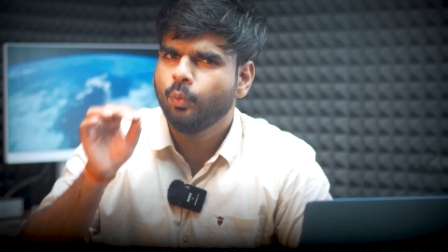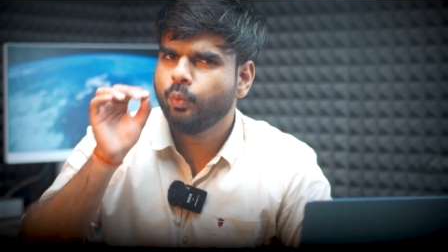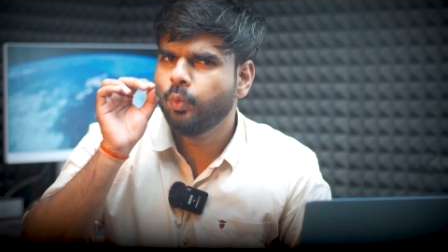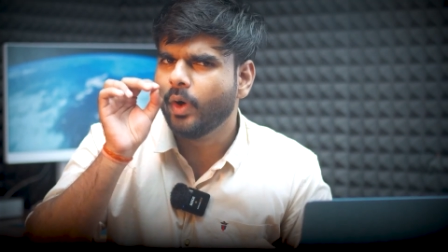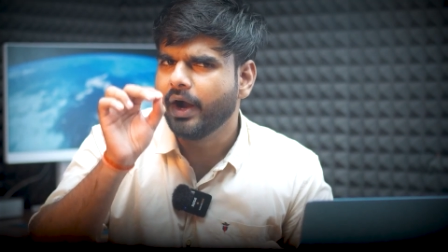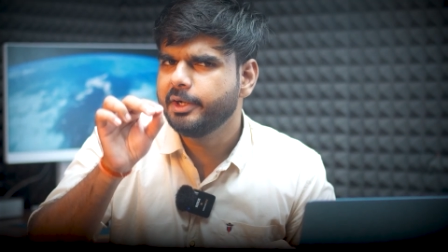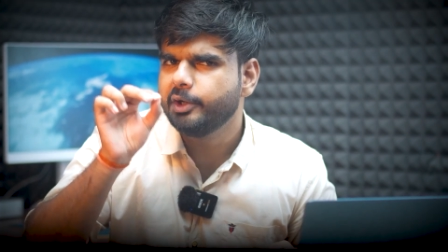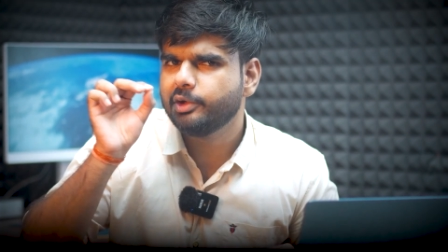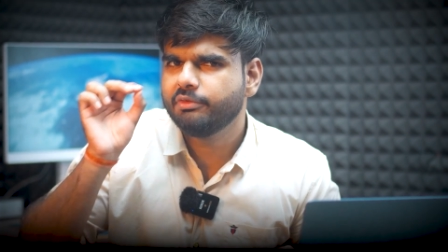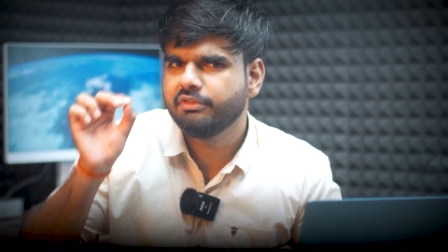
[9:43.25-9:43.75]

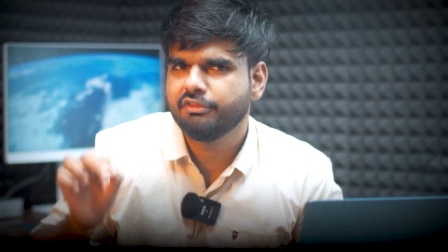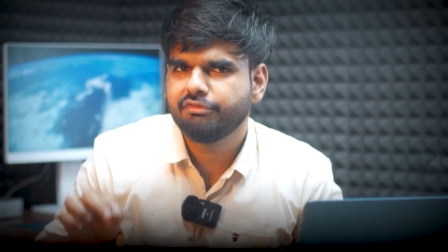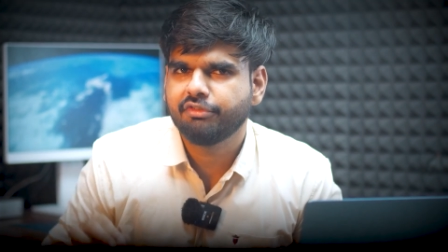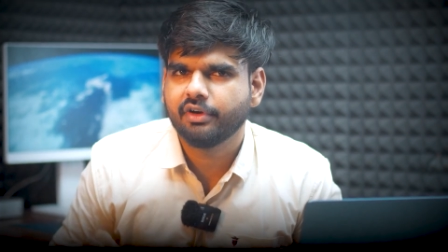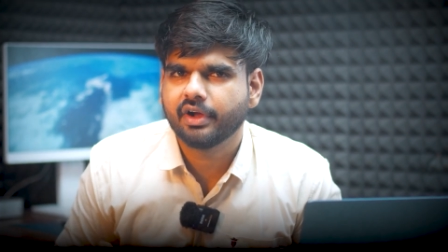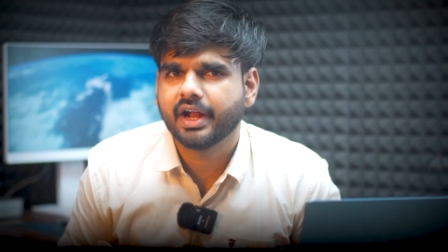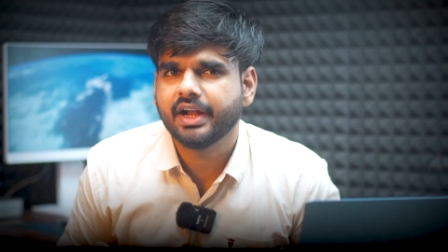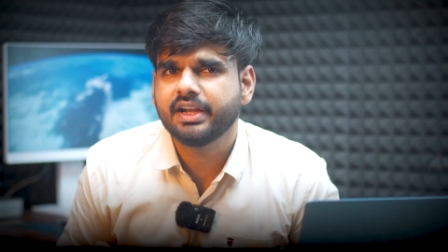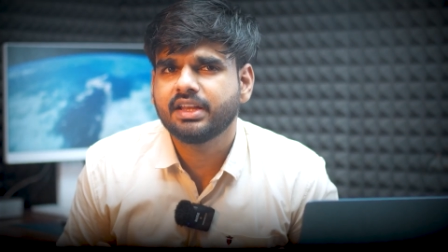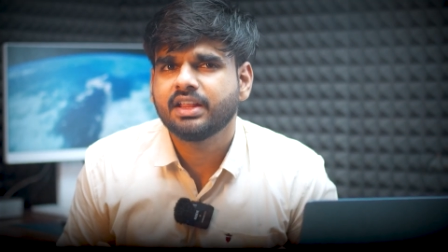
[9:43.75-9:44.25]
Why do we
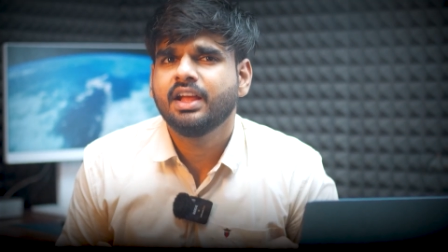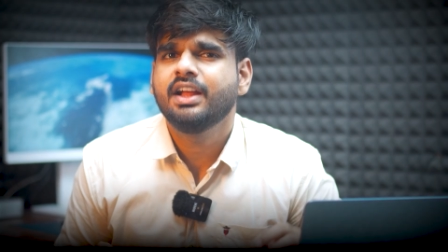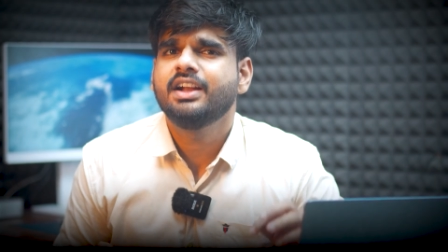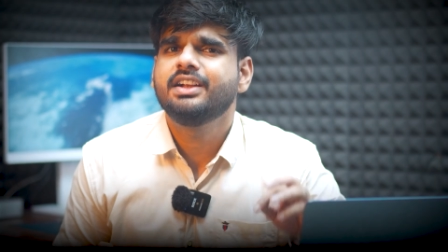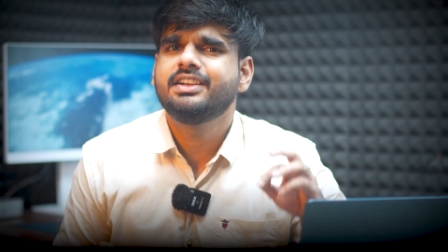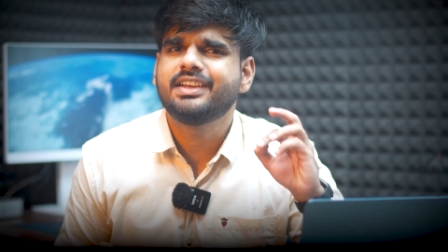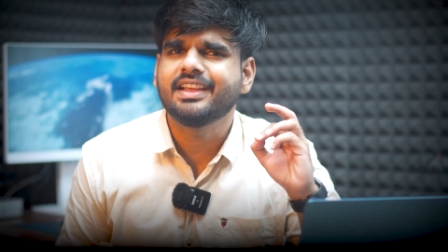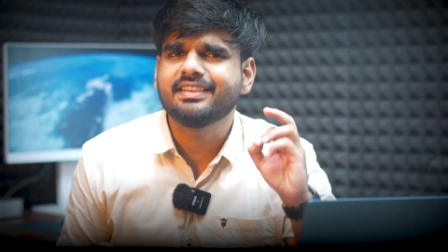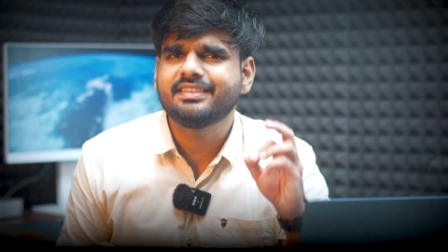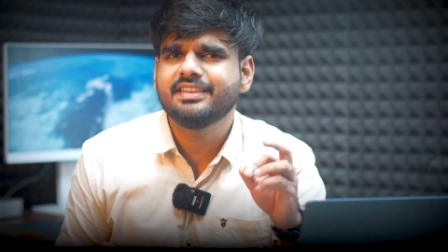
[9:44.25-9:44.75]
forget
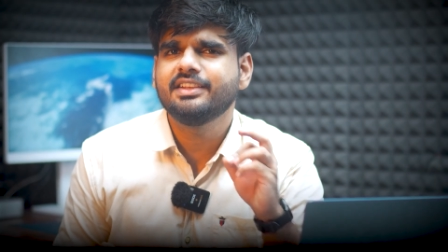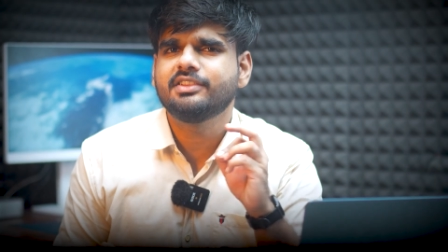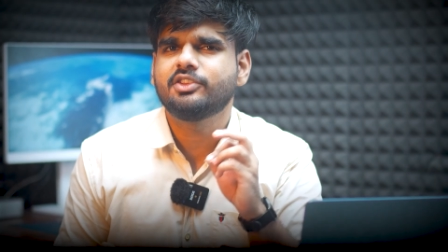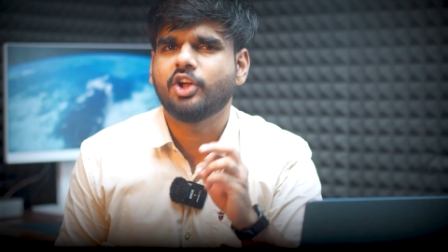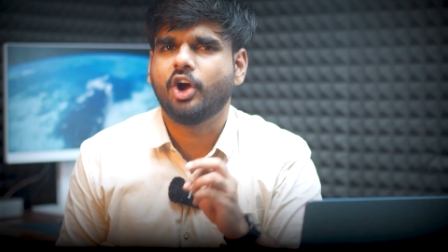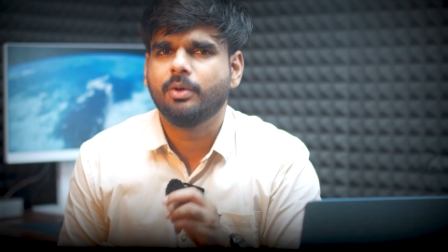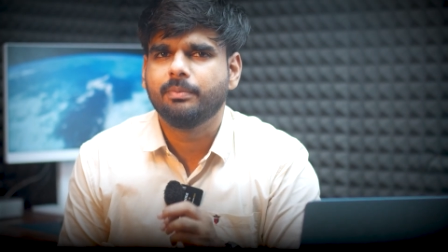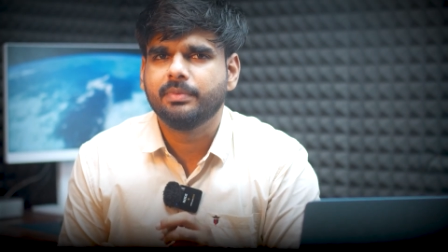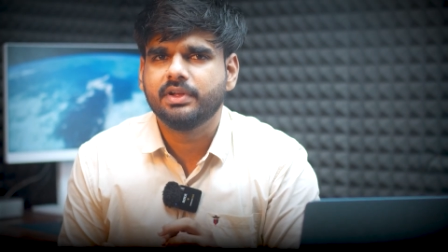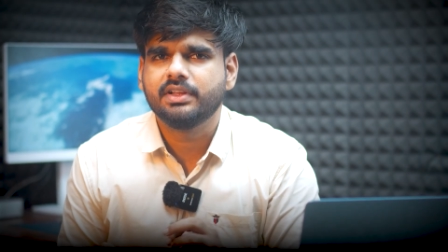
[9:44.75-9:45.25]
Tessie
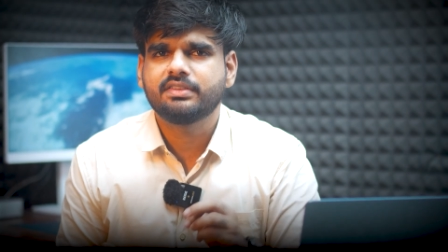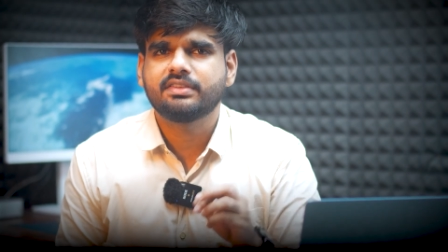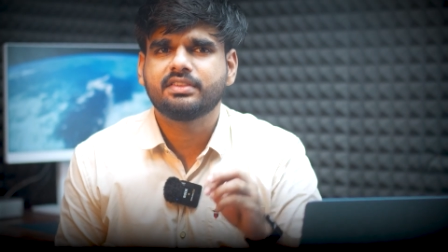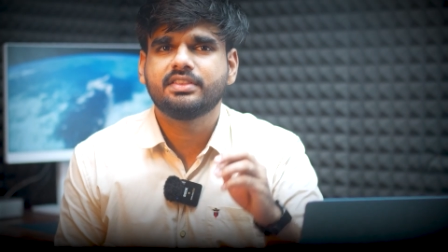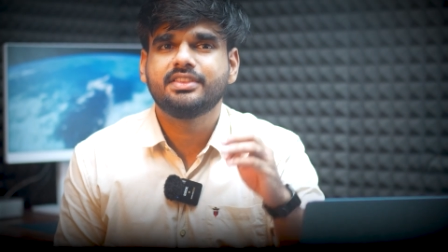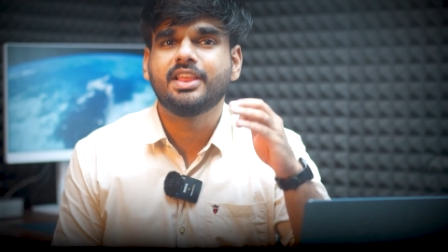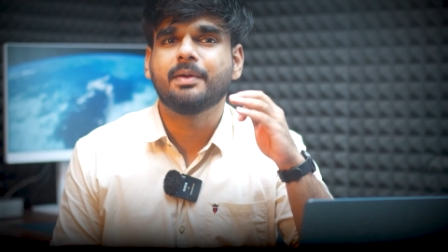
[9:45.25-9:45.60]
Thomas,